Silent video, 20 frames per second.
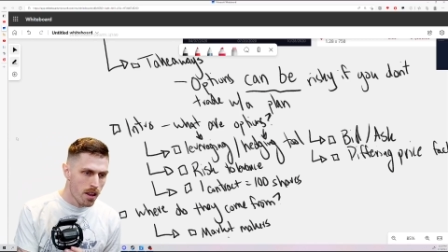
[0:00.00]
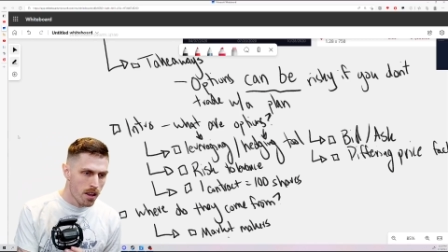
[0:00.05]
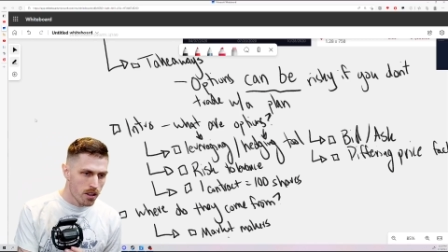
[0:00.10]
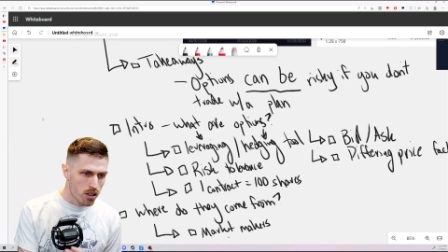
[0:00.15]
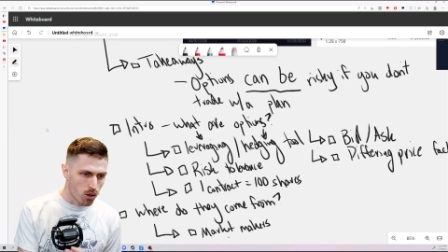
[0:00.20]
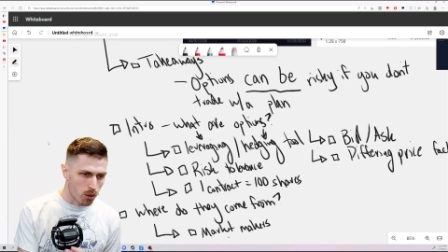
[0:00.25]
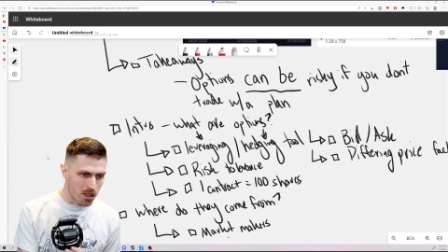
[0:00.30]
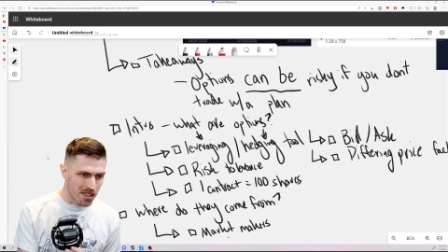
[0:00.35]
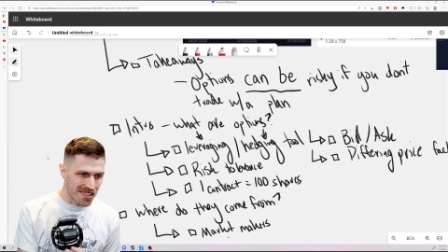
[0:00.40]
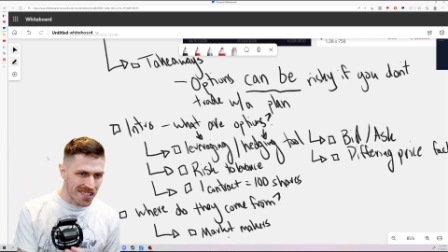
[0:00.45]

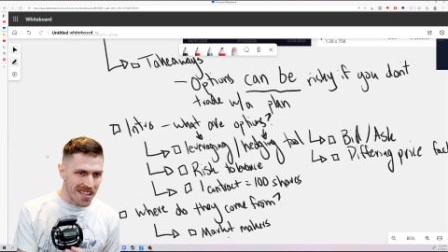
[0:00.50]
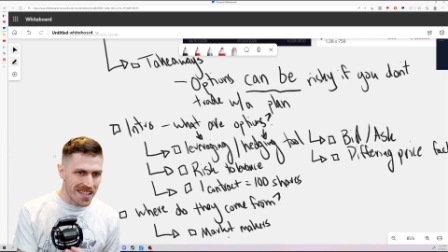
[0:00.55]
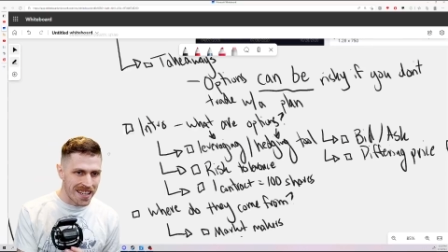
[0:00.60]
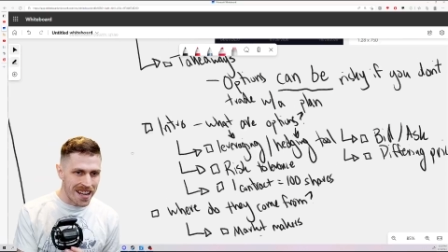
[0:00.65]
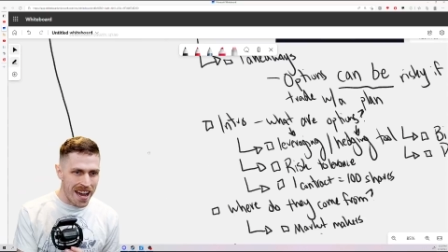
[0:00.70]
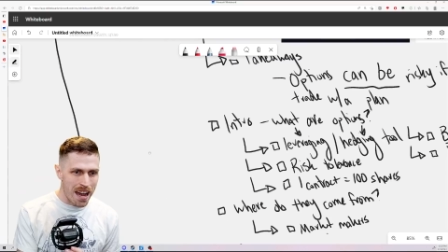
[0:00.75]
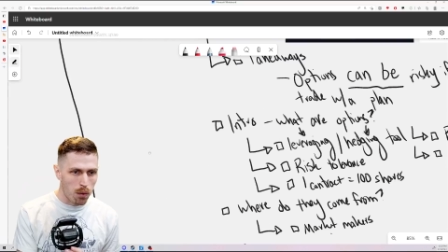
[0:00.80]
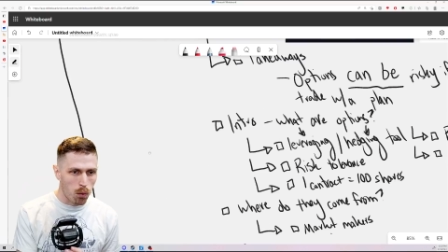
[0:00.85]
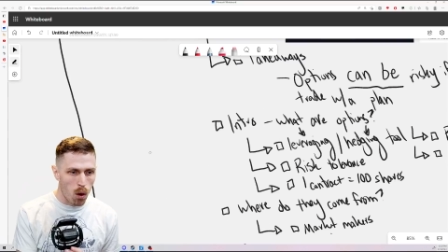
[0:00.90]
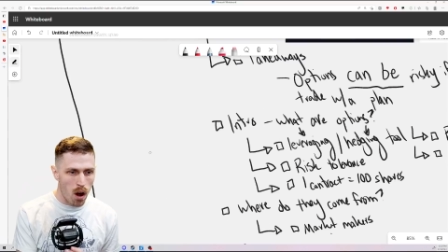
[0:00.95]
So let's say that
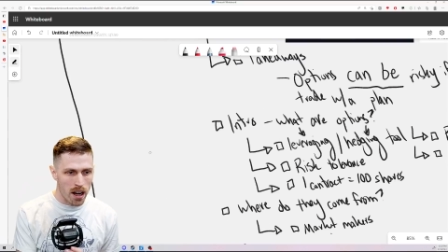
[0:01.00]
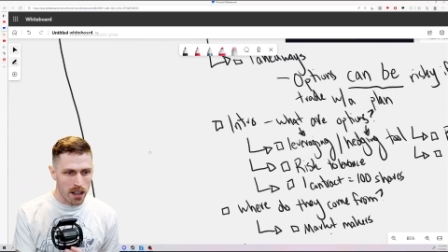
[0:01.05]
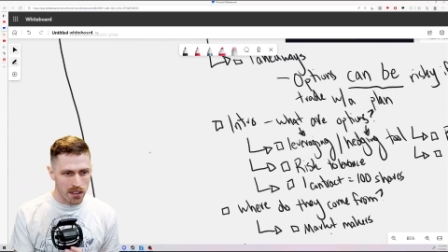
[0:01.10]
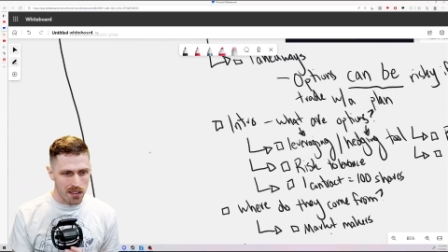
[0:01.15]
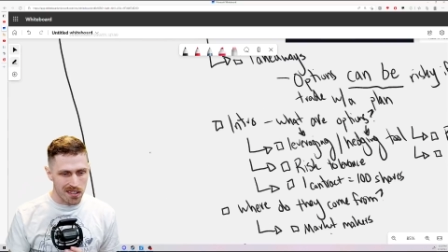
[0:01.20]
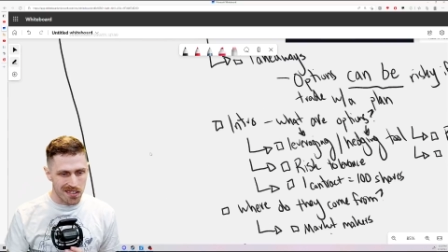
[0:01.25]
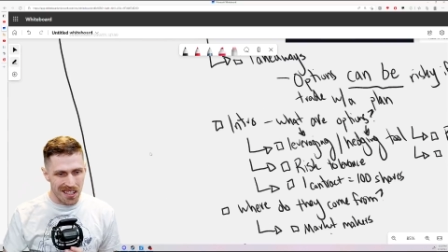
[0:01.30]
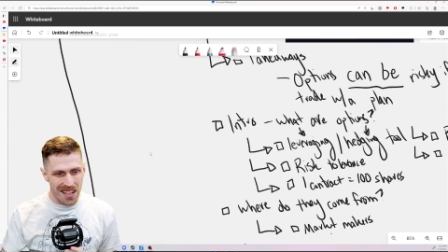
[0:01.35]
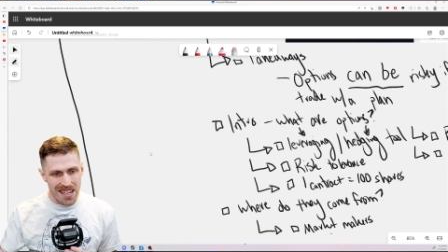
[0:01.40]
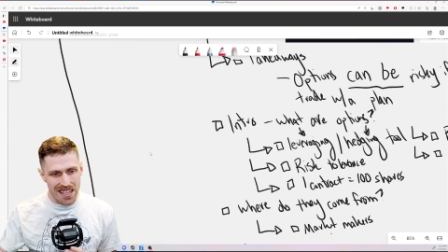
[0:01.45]
I wanted
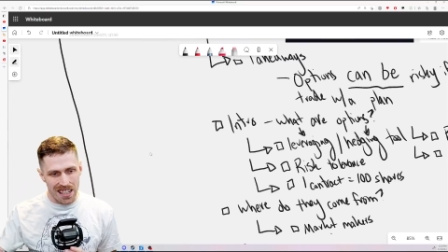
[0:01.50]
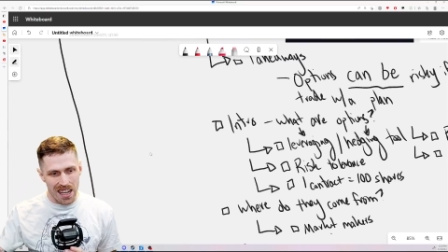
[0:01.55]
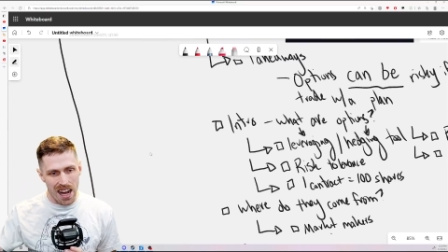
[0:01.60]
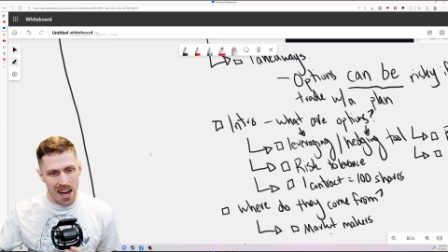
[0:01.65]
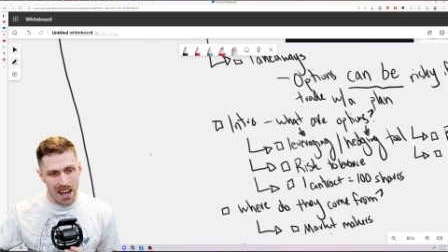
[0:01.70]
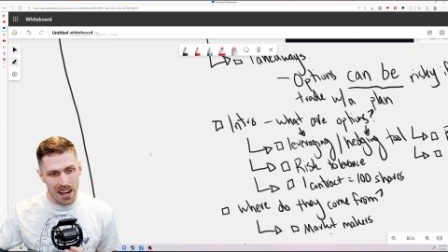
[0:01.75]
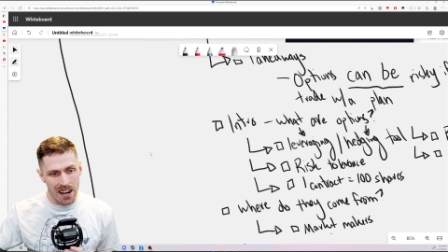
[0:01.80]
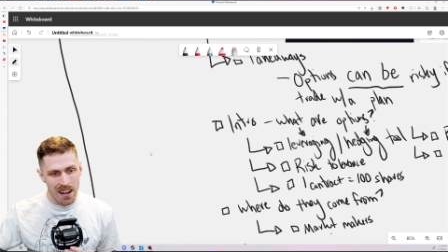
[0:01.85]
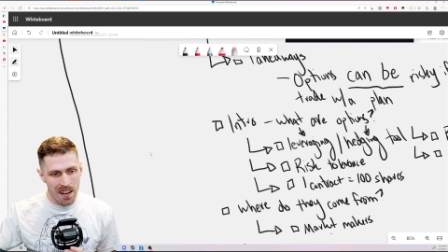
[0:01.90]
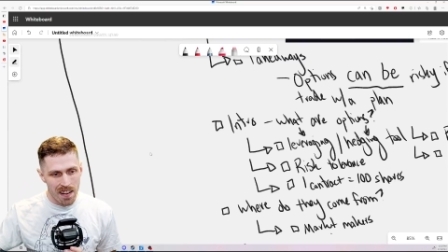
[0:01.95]
to take
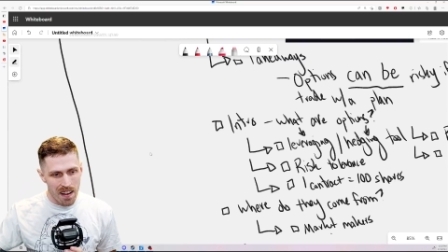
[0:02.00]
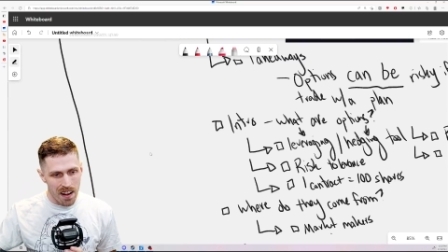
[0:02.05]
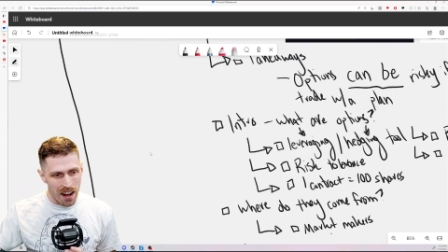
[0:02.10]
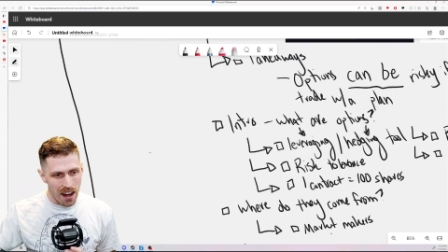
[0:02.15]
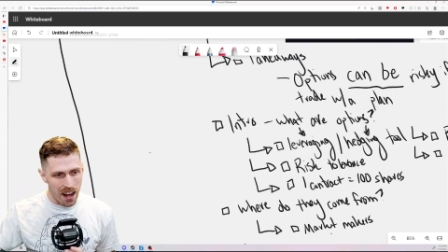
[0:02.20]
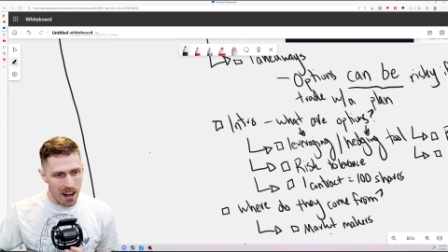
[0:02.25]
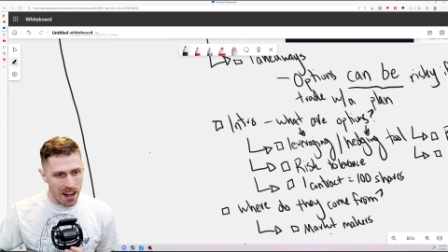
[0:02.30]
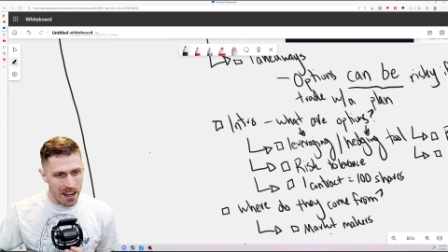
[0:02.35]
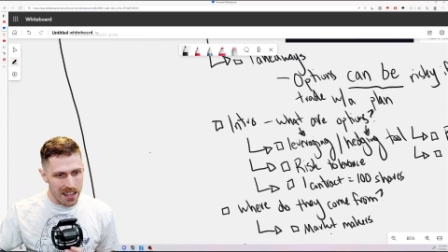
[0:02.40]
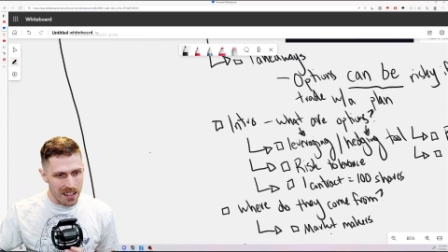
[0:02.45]
on
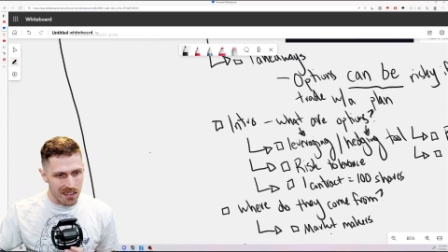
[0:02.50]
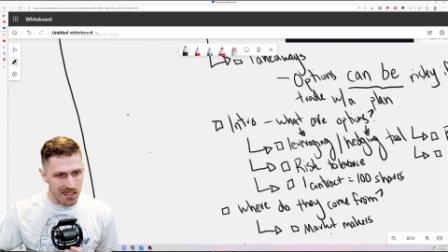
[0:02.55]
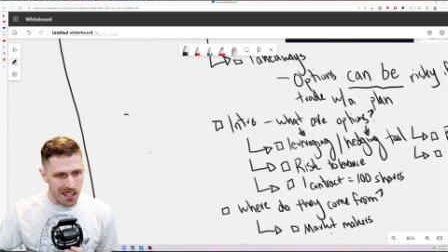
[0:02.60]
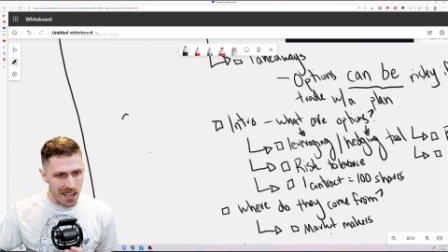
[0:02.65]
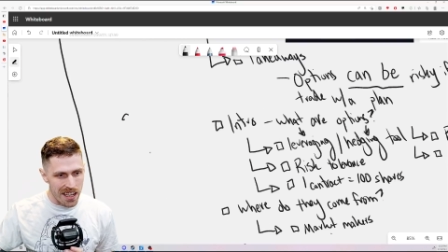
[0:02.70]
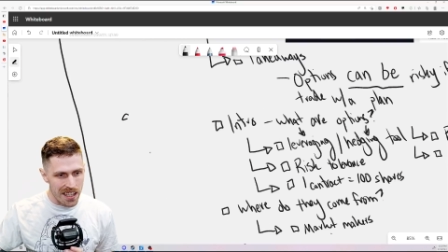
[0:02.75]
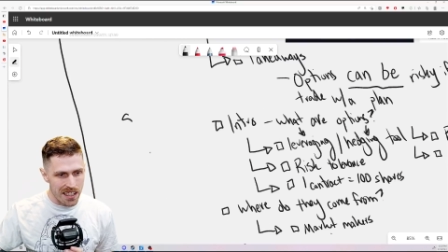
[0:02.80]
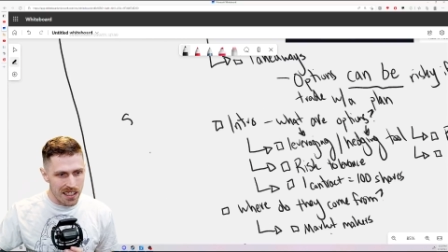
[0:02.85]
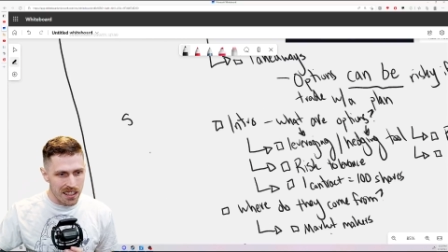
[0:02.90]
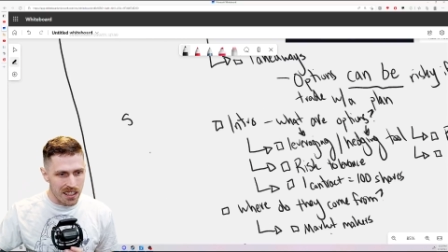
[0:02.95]
a
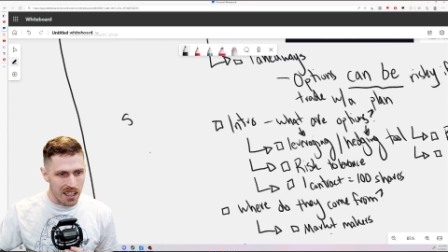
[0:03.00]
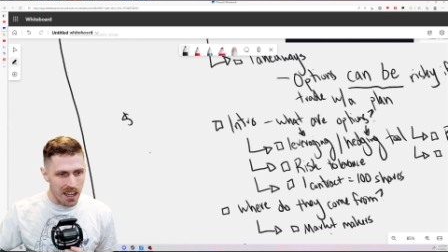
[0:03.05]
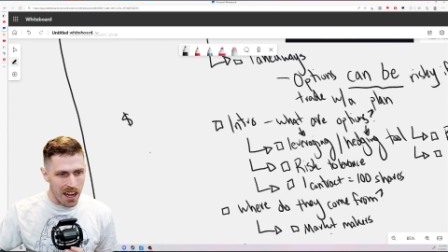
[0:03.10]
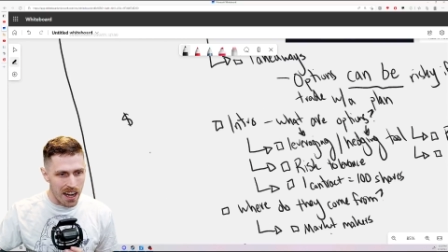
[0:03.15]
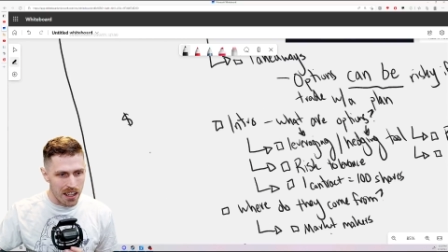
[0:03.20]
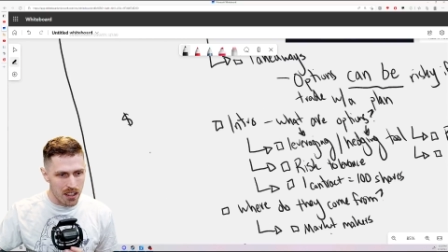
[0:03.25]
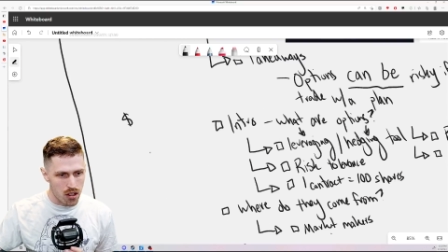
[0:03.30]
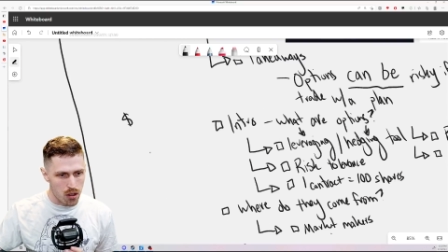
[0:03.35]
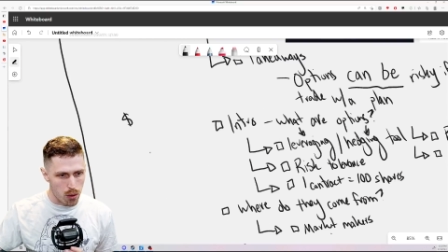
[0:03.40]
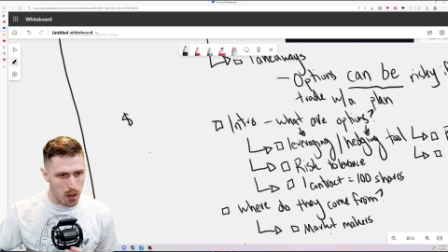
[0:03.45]
10
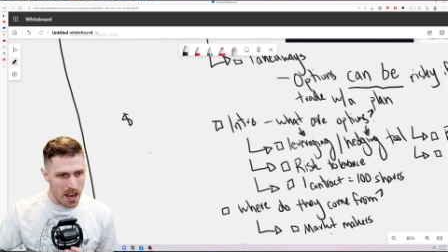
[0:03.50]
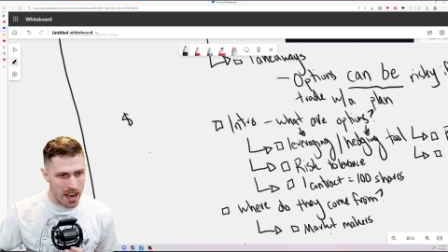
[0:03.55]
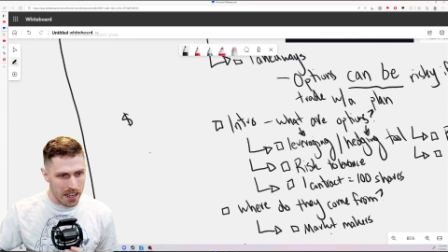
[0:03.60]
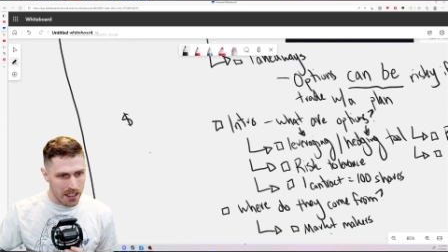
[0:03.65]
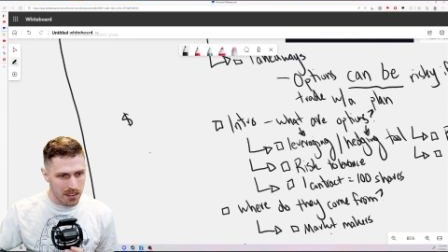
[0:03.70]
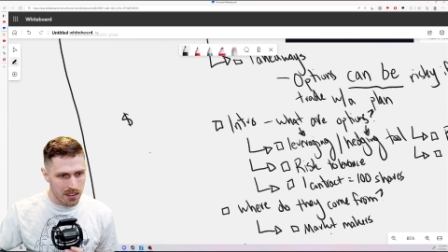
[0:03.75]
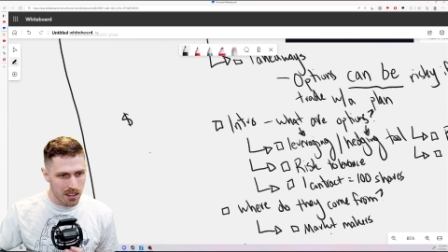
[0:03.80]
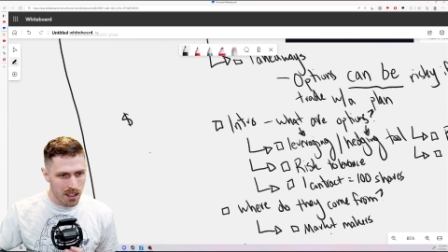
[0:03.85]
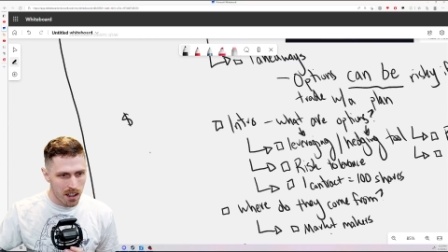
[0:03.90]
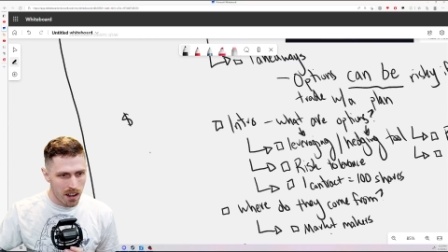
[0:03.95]

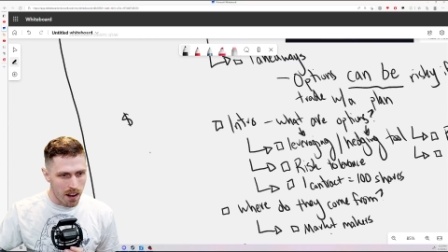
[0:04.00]
contracts